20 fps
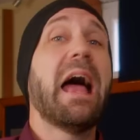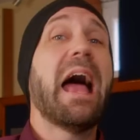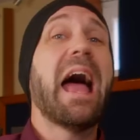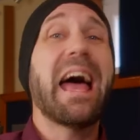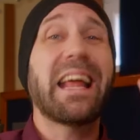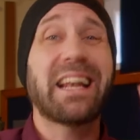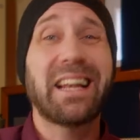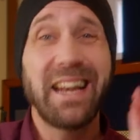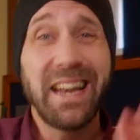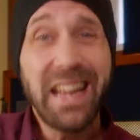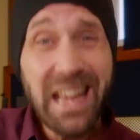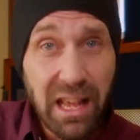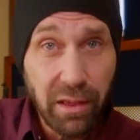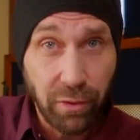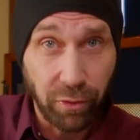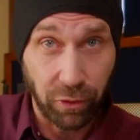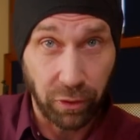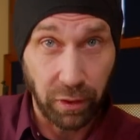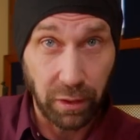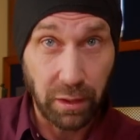At
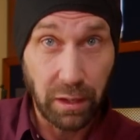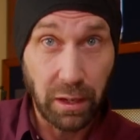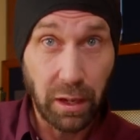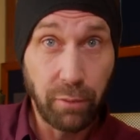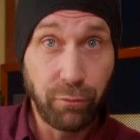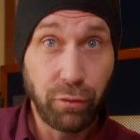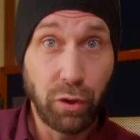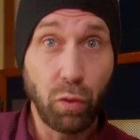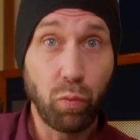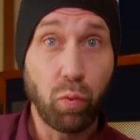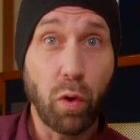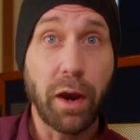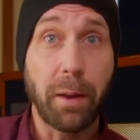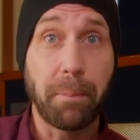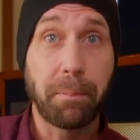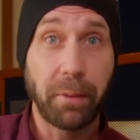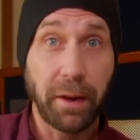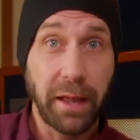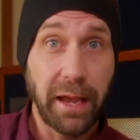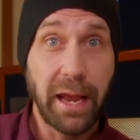least if you want to
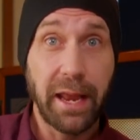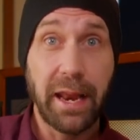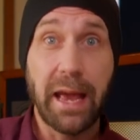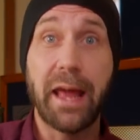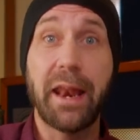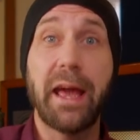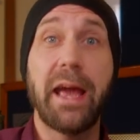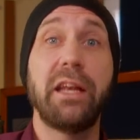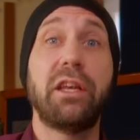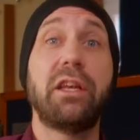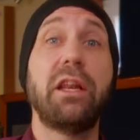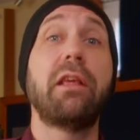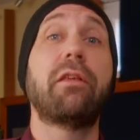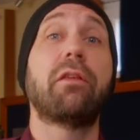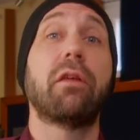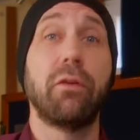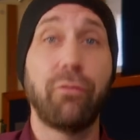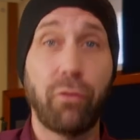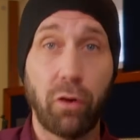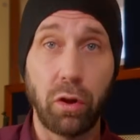play it at a
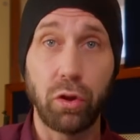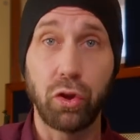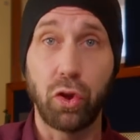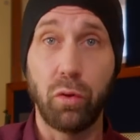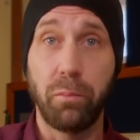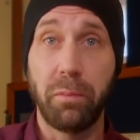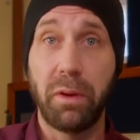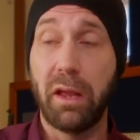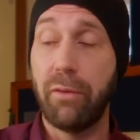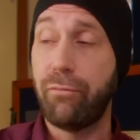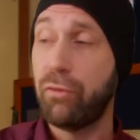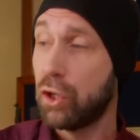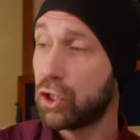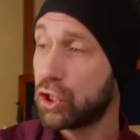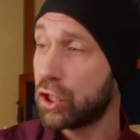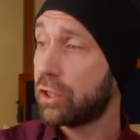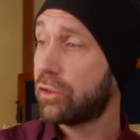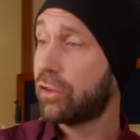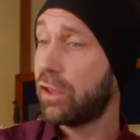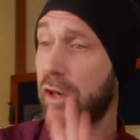decent volume. If you're
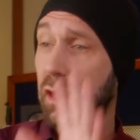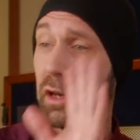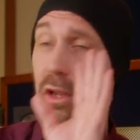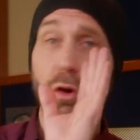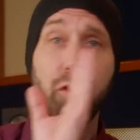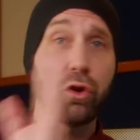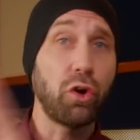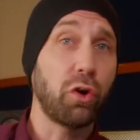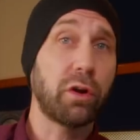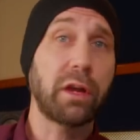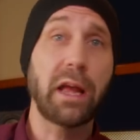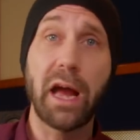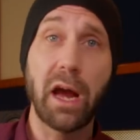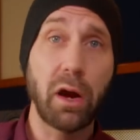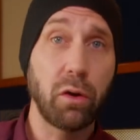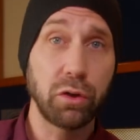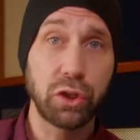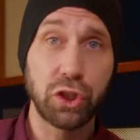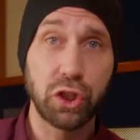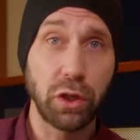just sitting on your
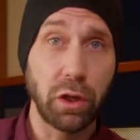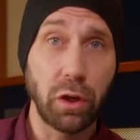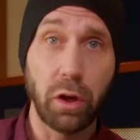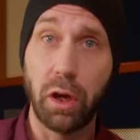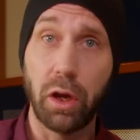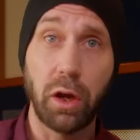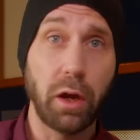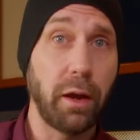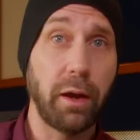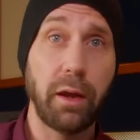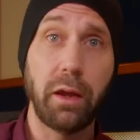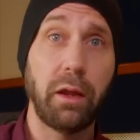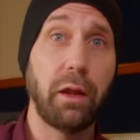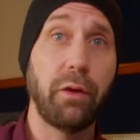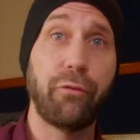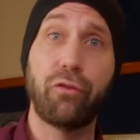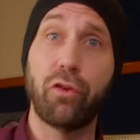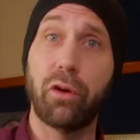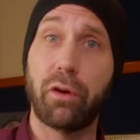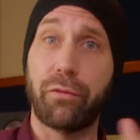couch in
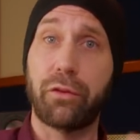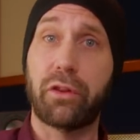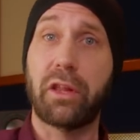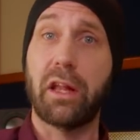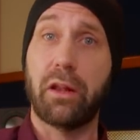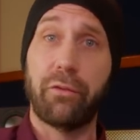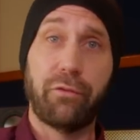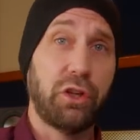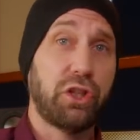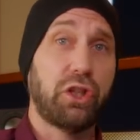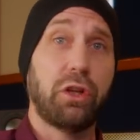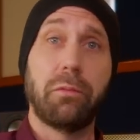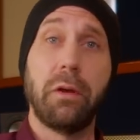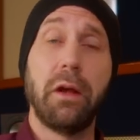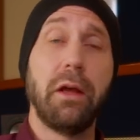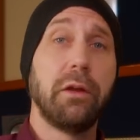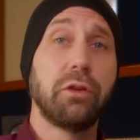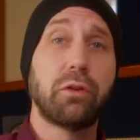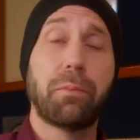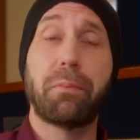front of the television
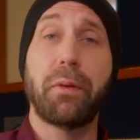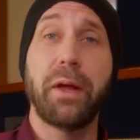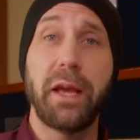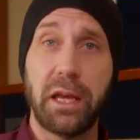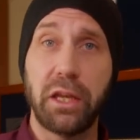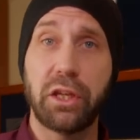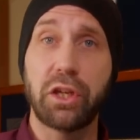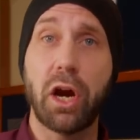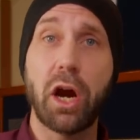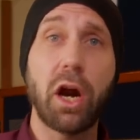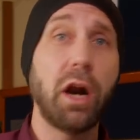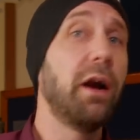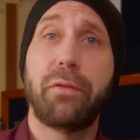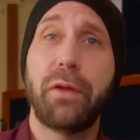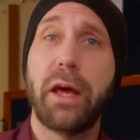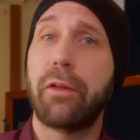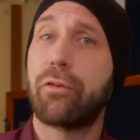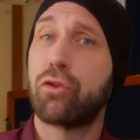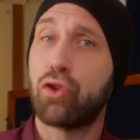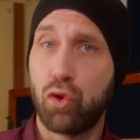to play a guitar,
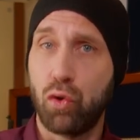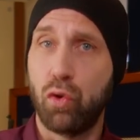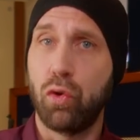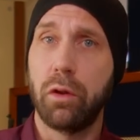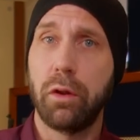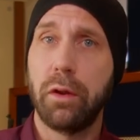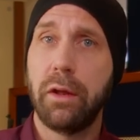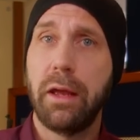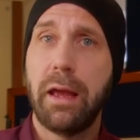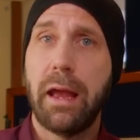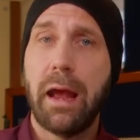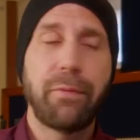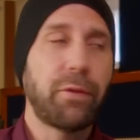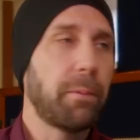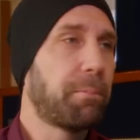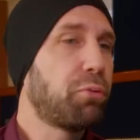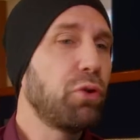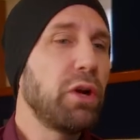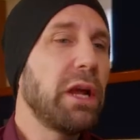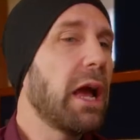that is cool. And the
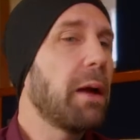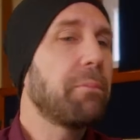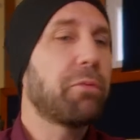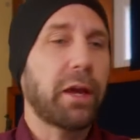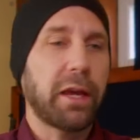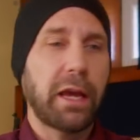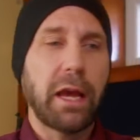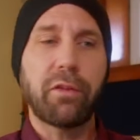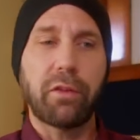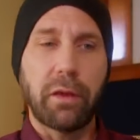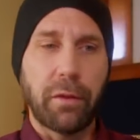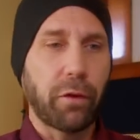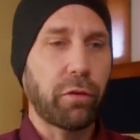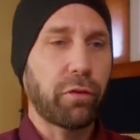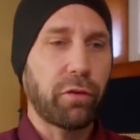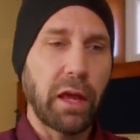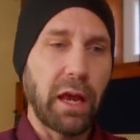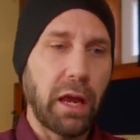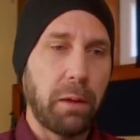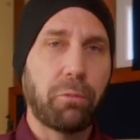preamps, I guess, are the
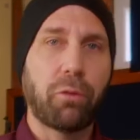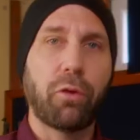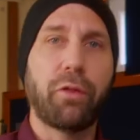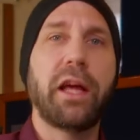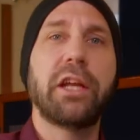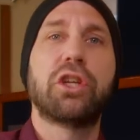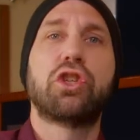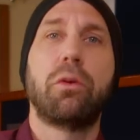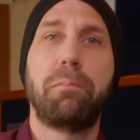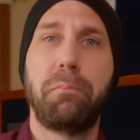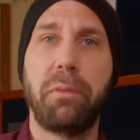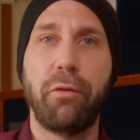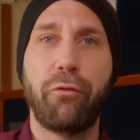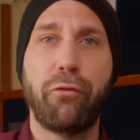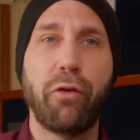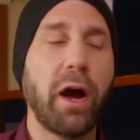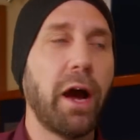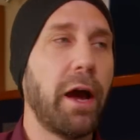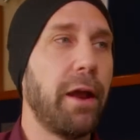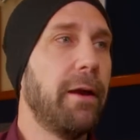same, so that should be
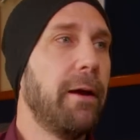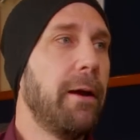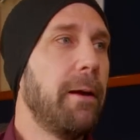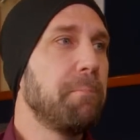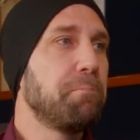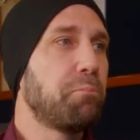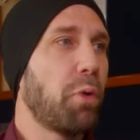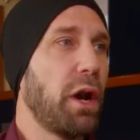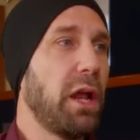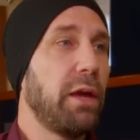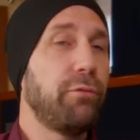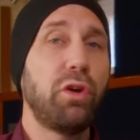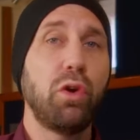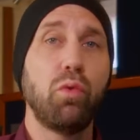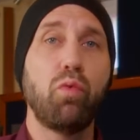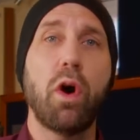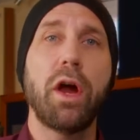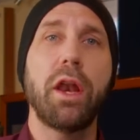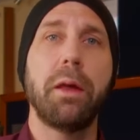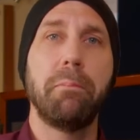fine. But if you
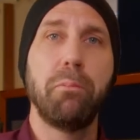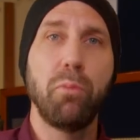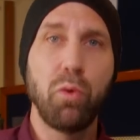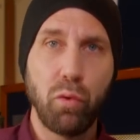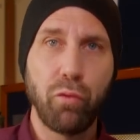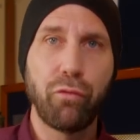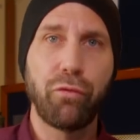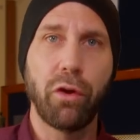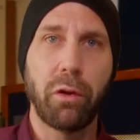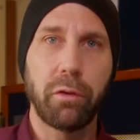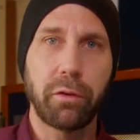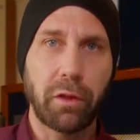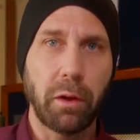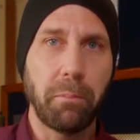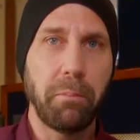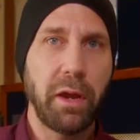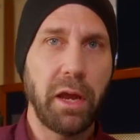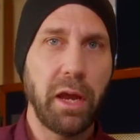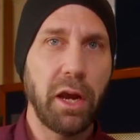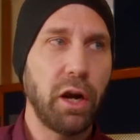want to move
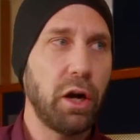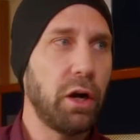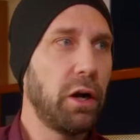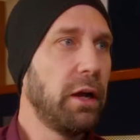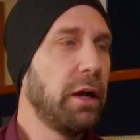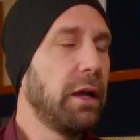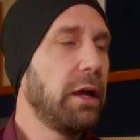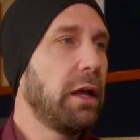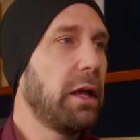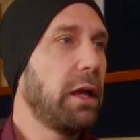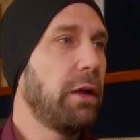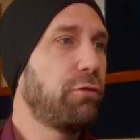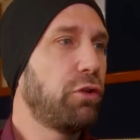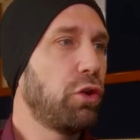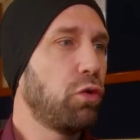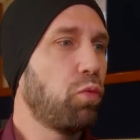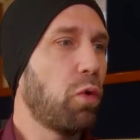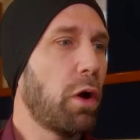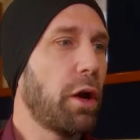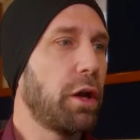some air, if
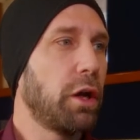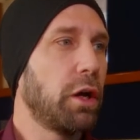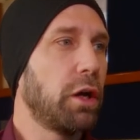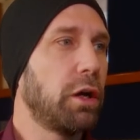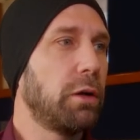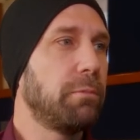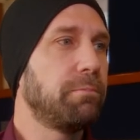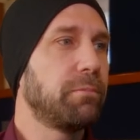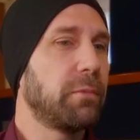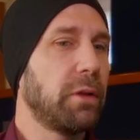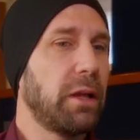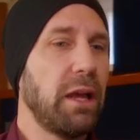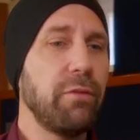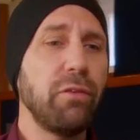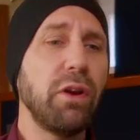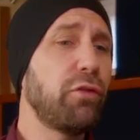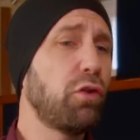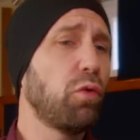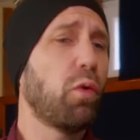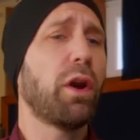you want to,
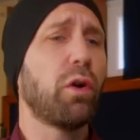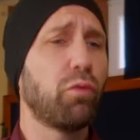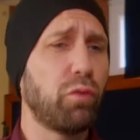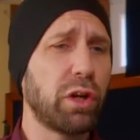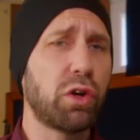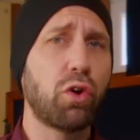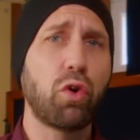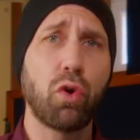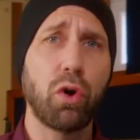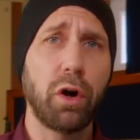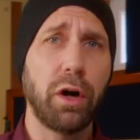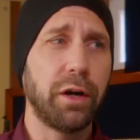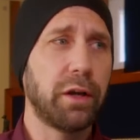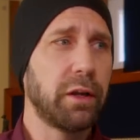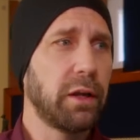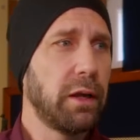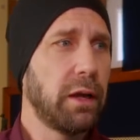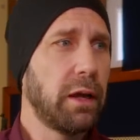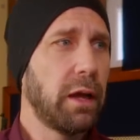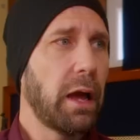even if you want to record,
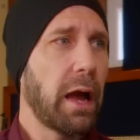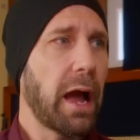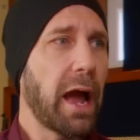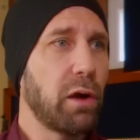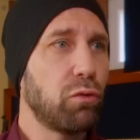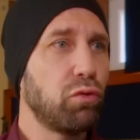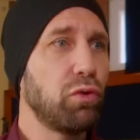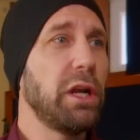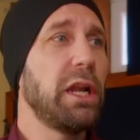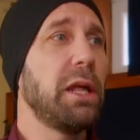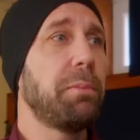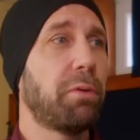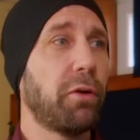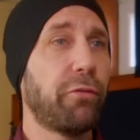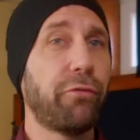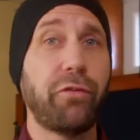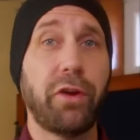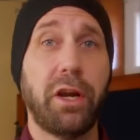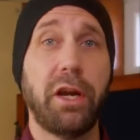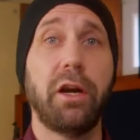I really
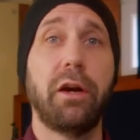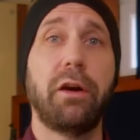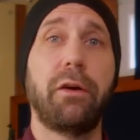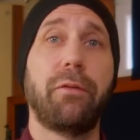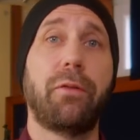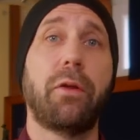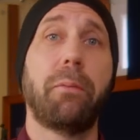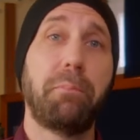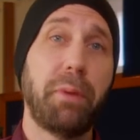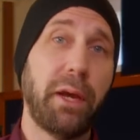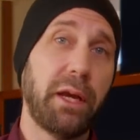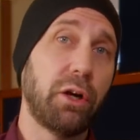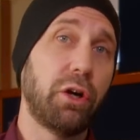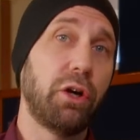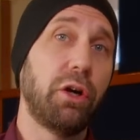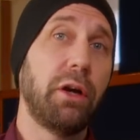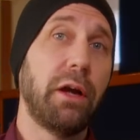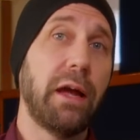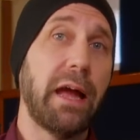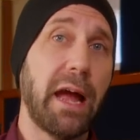prefer the
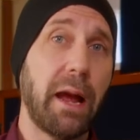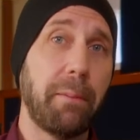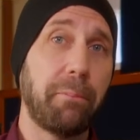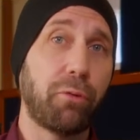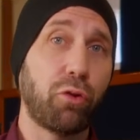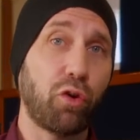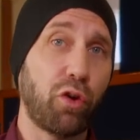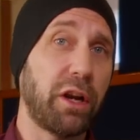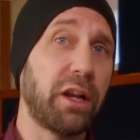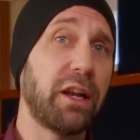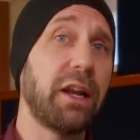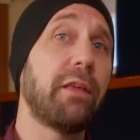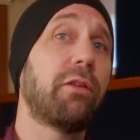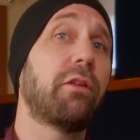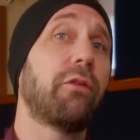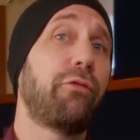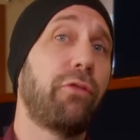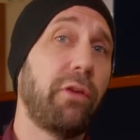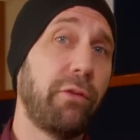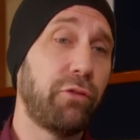bigger amps, or at least
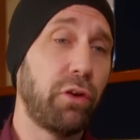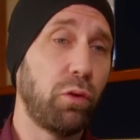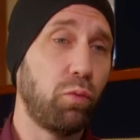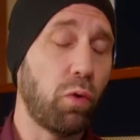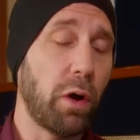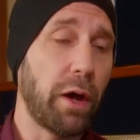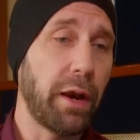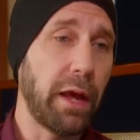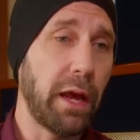a 50 watt